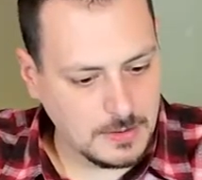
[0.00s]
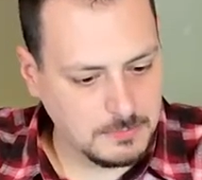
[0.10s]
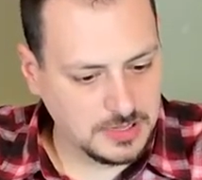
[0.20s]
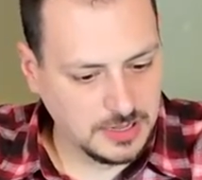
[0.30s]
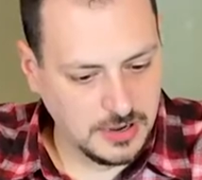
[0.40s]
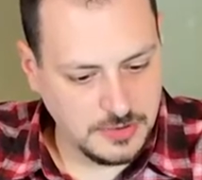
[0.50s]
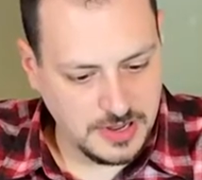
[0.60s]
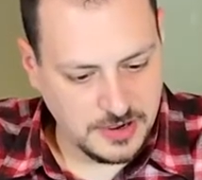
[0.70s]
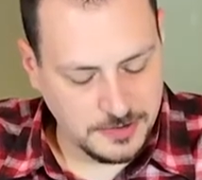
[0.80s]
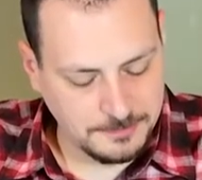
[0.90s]
Below
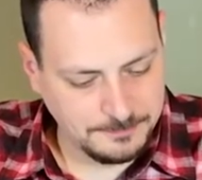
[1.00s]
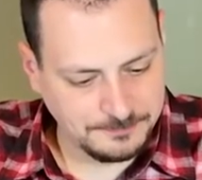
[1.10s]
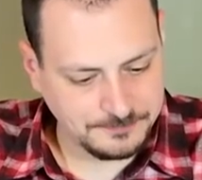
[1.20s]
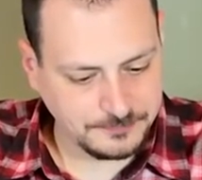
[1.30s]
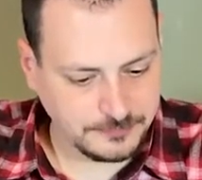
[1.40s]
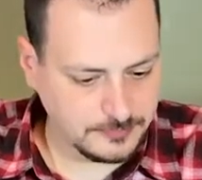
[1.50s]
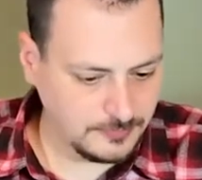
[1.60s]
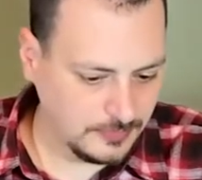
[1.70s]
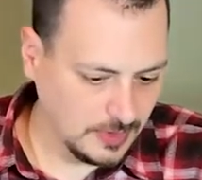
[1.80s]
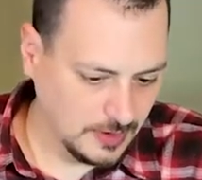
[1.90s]
here,
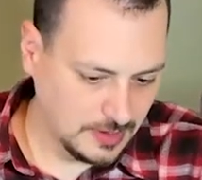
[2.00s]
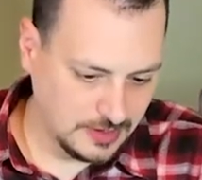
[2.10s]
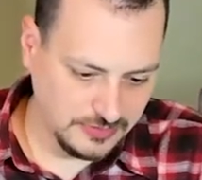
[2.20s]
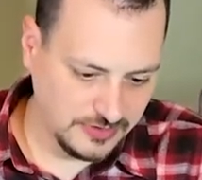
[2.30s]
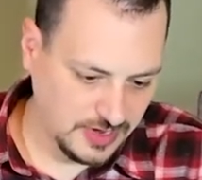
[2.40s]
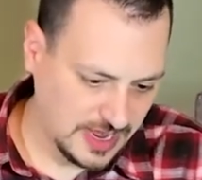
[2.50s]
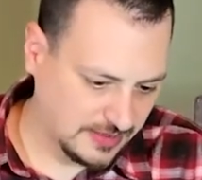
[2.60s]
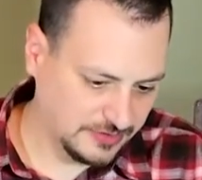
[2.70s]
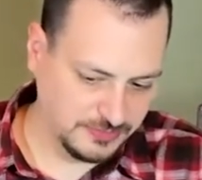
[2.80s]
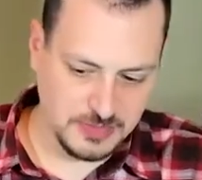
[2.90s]
you see an
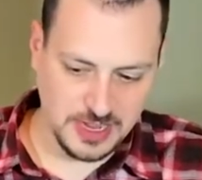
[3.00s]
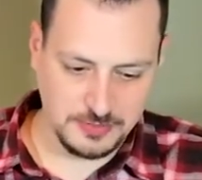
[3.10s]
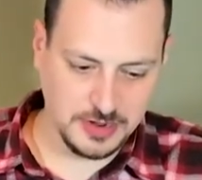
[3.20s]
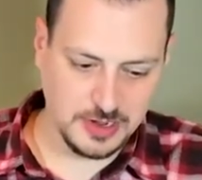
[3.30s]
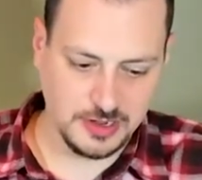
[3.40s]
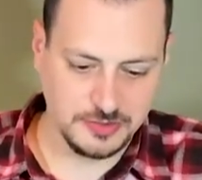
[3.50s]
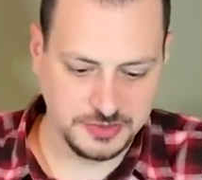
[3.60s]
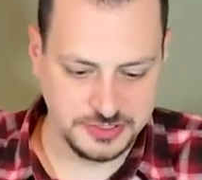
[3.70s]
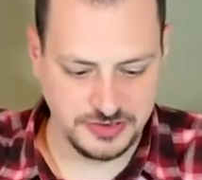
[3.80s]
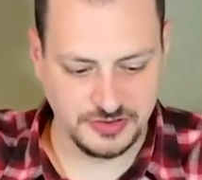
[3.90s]
Atlas bipod,
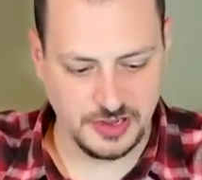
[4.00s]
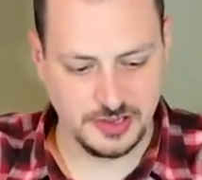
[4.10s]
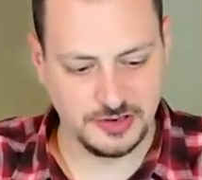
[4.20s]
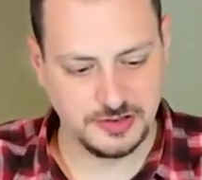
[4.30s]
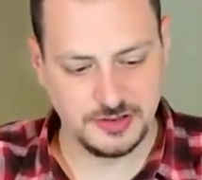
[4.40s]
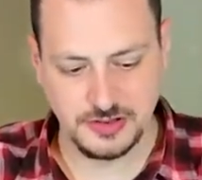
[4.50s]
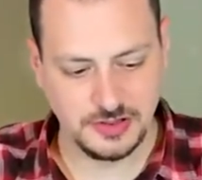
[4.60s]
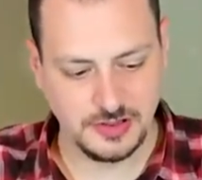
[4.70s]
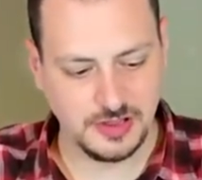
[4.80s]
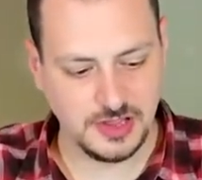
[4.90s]
which is on
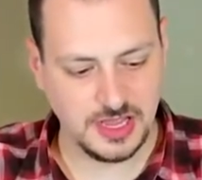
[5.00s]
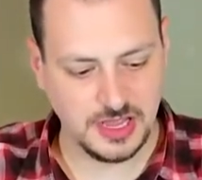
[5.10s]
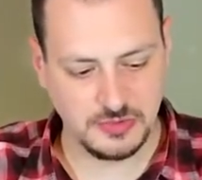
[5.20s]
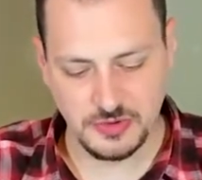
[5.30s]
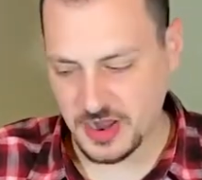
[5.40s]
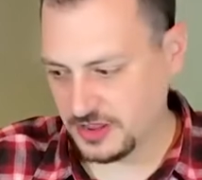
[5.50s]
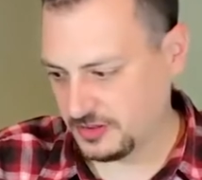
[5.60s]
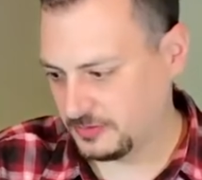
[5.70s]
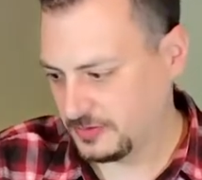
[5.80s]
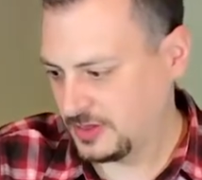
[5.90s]
a
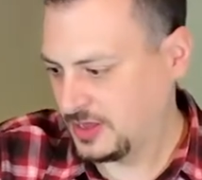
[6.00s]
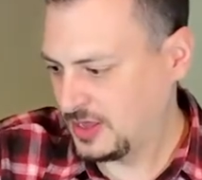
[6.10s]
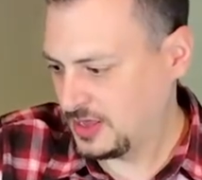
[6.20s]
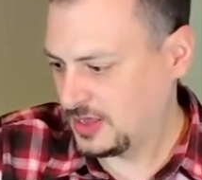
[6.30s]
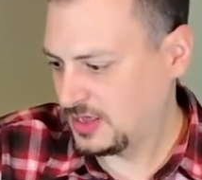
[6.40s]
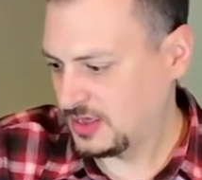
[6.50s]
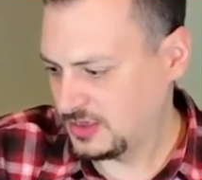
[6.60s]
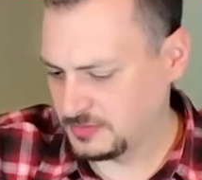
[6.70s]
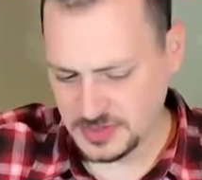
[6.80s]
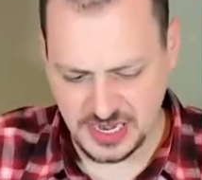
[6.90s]
rail.
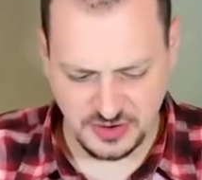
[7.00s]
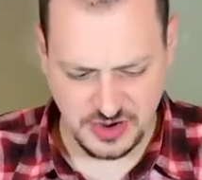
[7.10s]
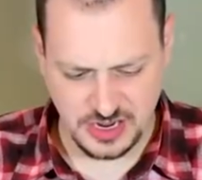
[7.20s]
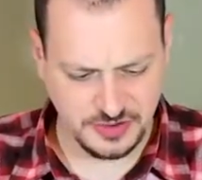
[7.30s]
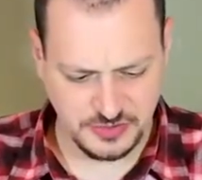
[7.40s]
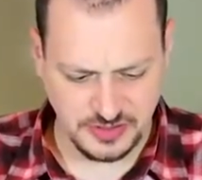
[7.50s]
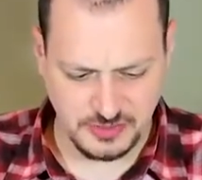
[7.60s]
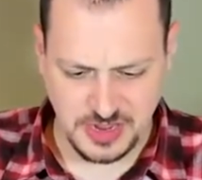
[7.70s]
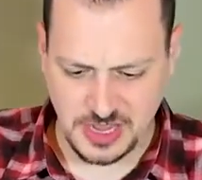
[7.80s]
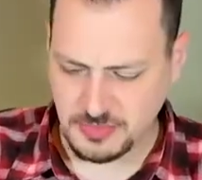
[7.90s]
I don't hunt with the
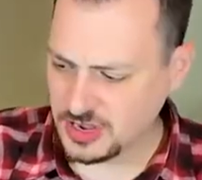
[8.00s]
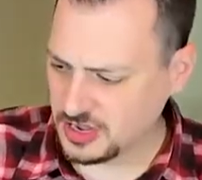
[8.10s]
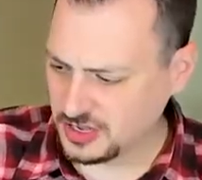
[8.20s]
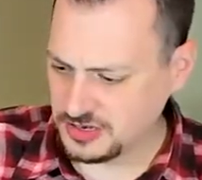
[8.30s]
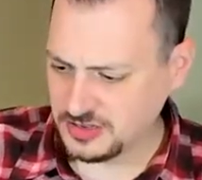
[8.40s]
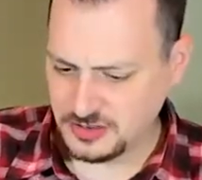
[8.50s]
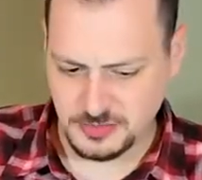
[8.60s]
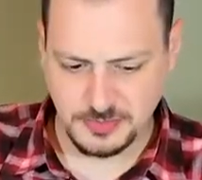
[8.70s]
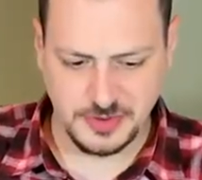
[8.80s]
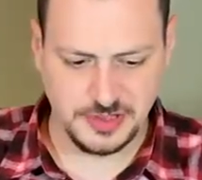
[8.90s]
bipod,
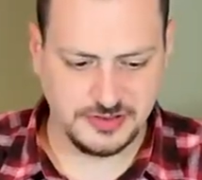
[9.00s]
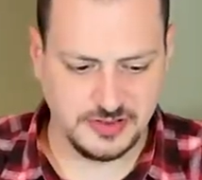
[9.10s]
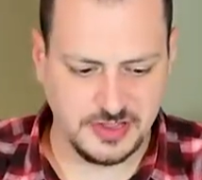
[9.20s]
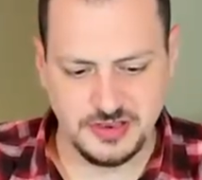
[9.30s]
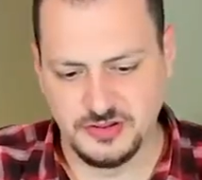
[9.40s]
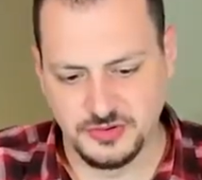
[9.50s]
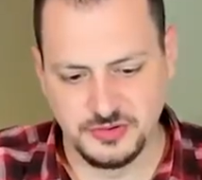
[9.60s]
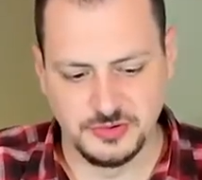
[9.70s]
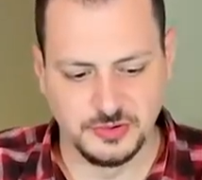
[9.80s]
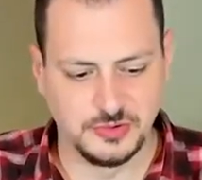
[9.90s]
but I
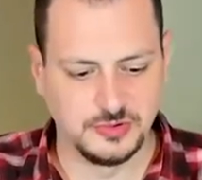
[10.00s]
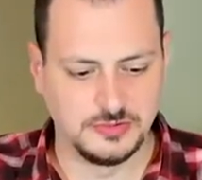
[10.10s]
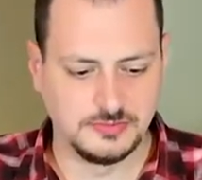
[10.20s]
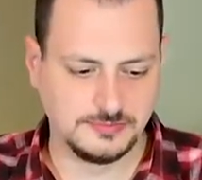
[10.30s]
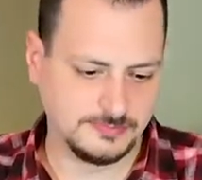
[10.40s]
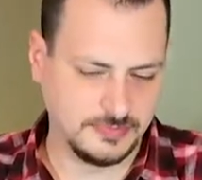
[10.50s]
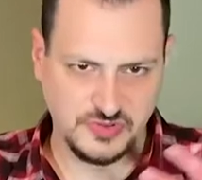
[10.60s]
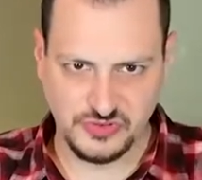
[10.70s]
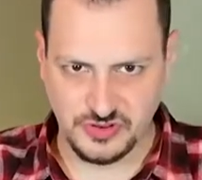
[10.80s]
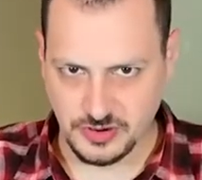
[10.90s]
do
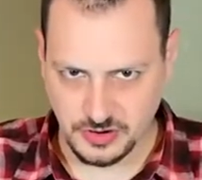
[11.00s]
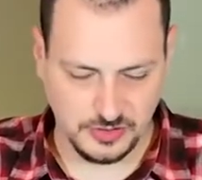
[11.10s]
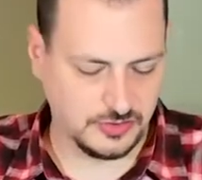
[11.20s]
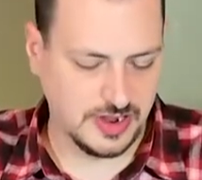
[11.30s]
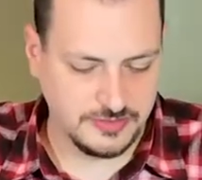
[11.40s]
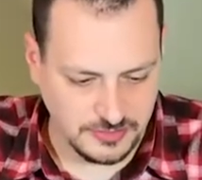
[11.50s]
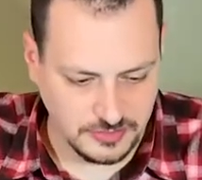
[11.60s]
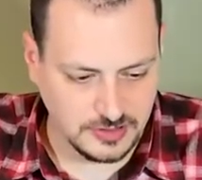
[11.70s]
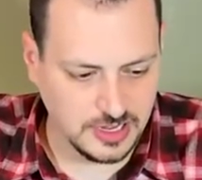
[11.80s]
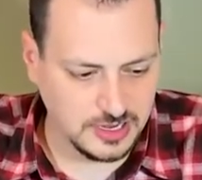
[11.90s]
zero the
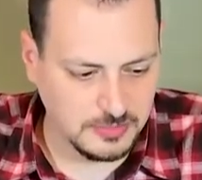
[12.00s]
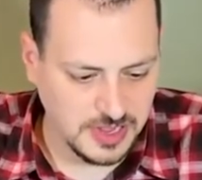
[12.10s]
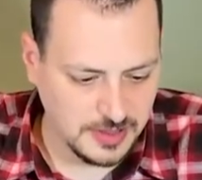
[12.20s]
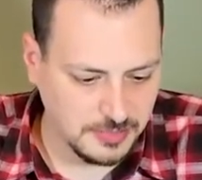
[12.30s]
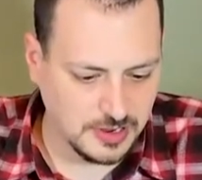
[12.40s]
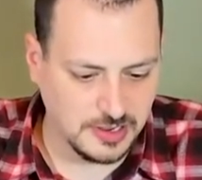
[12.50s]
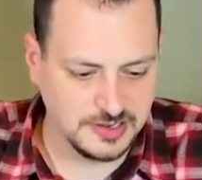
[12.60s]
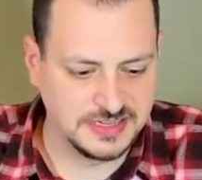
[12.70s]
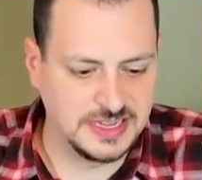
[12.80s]
rifle on a bipod.